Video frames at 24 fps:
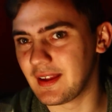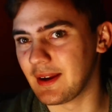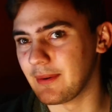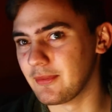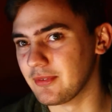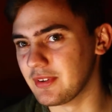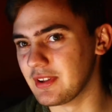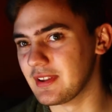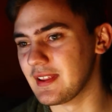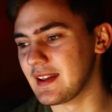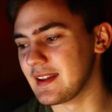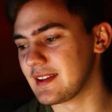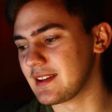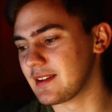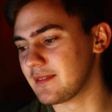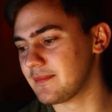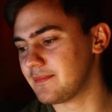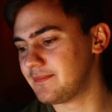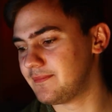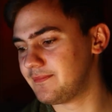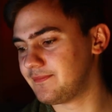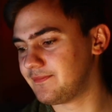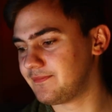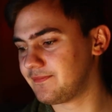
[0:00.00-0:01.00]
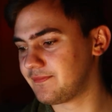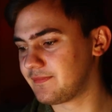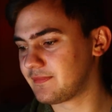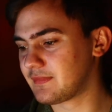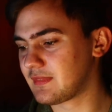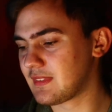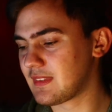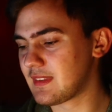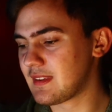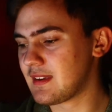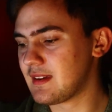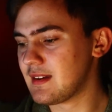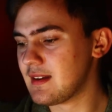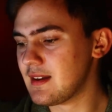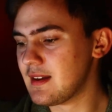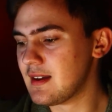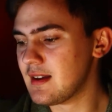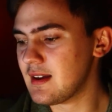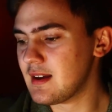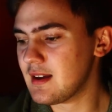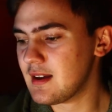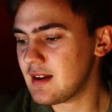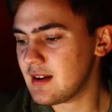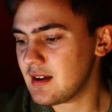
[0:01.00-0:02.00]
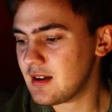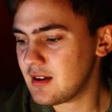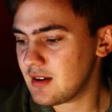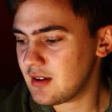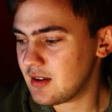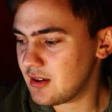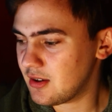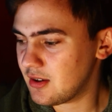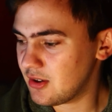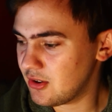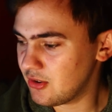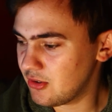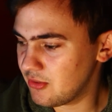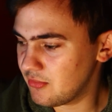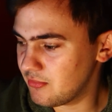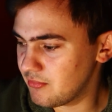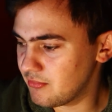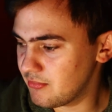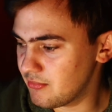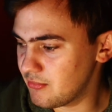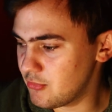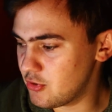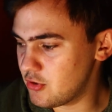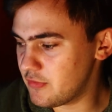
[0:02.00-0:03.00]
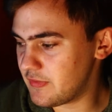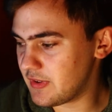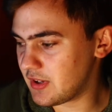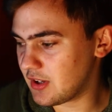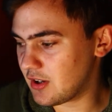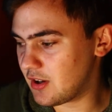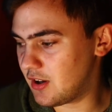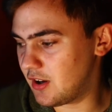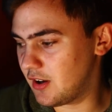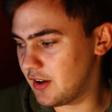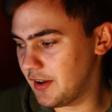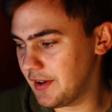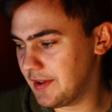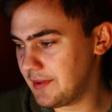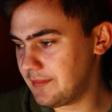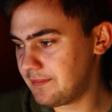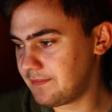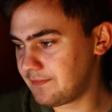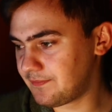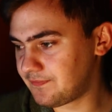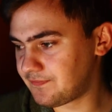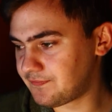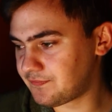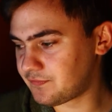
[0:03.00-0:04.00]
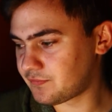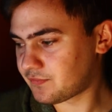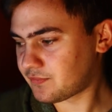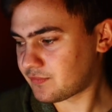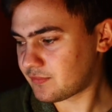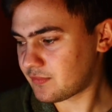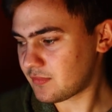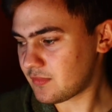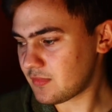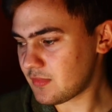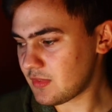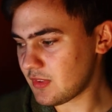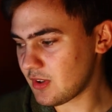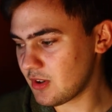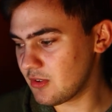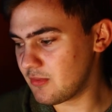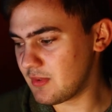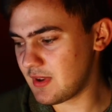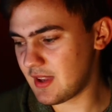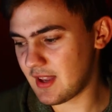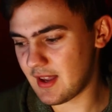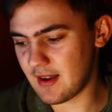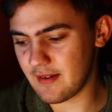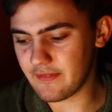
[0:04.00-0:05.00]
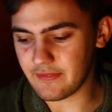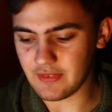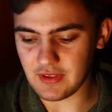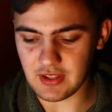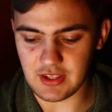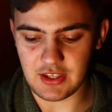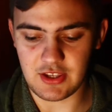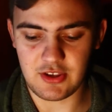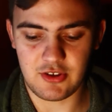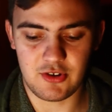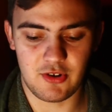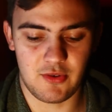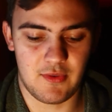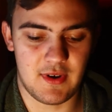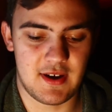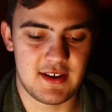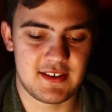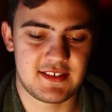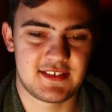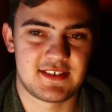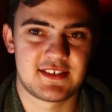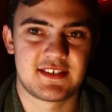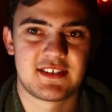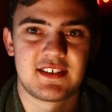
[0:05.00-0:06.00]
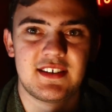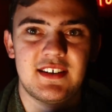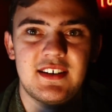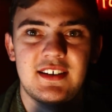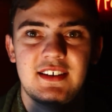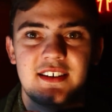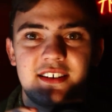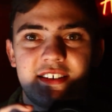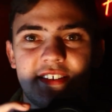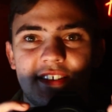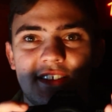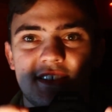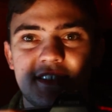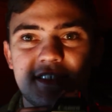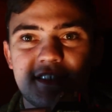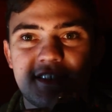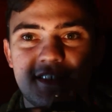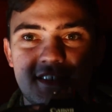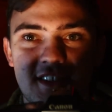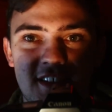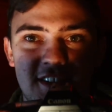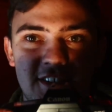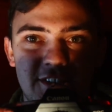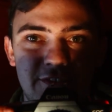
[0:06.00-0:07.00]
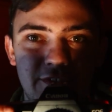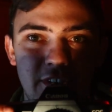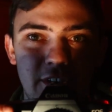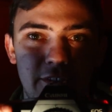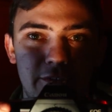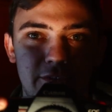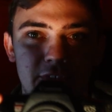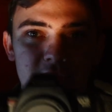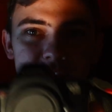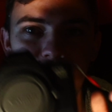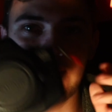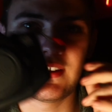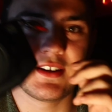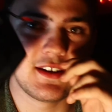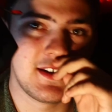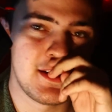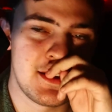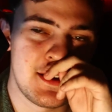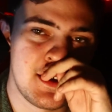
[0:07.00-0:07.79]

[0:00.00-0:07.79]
I really like it. Moving on, we have the EOS 650.